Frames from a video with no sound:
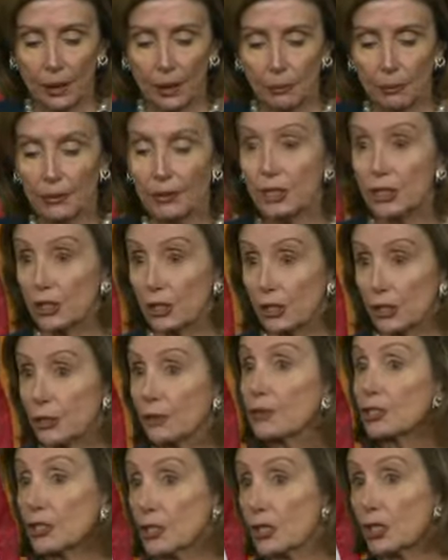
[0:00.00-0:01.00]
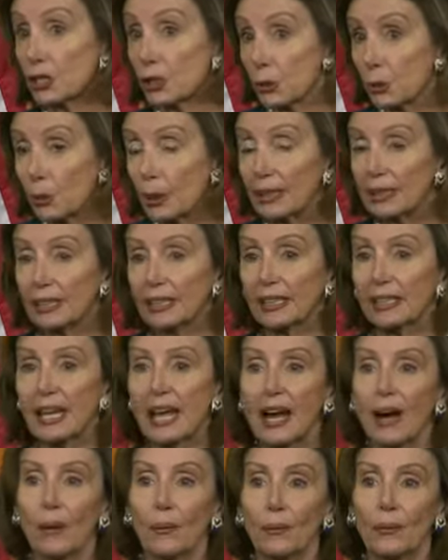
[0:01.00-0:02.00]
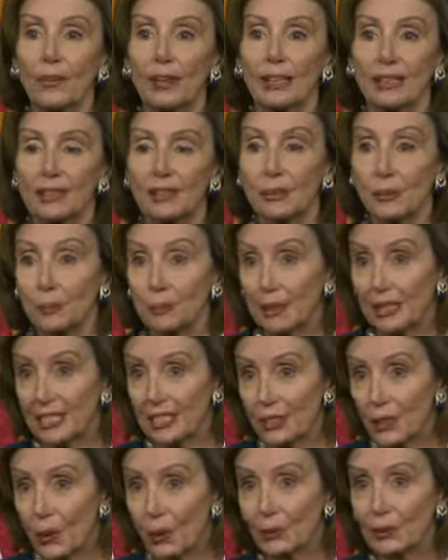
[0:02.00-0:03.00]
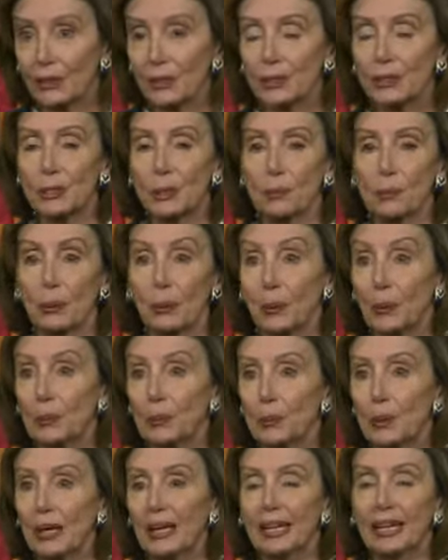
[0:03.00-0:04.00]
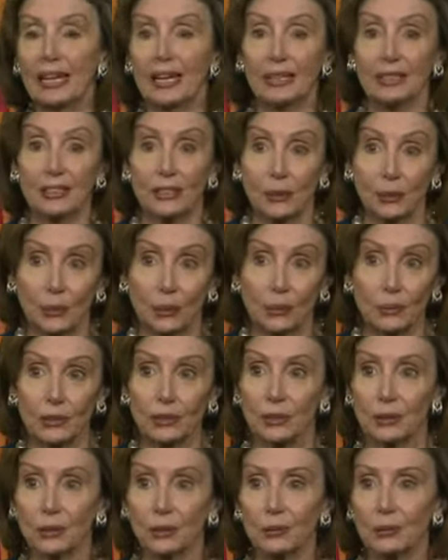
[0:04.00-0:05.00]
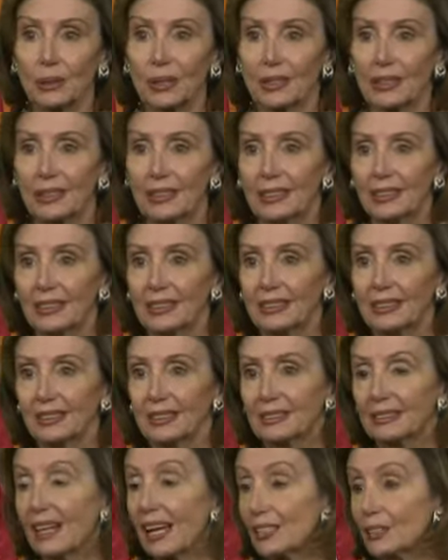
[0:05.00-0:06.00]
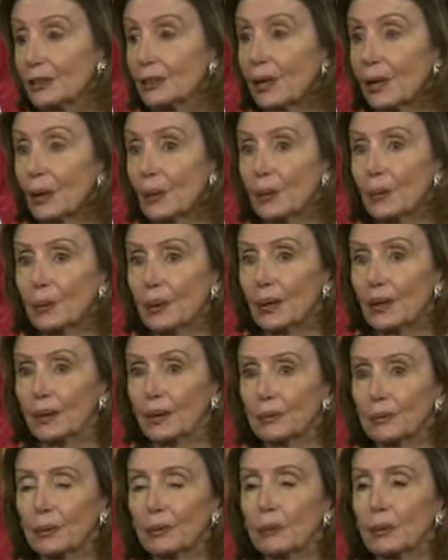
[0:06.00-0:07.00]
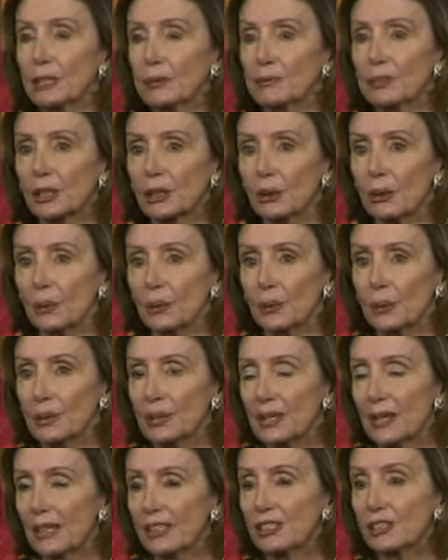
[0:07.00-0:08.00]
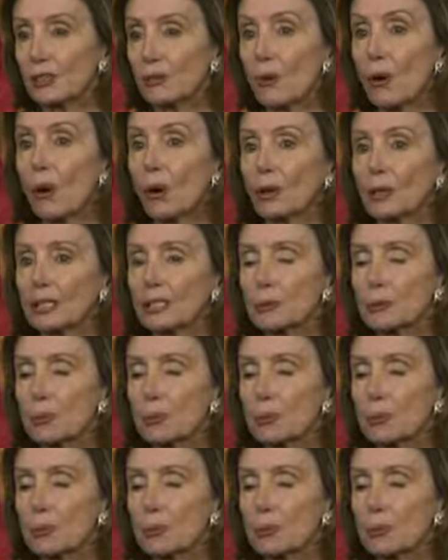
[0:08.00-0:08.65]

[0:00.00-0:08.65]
with the, the, G20 now, and then to meet His Holiness the Pope, and to go to uh, Glasgow, uh, we want him to go as strong as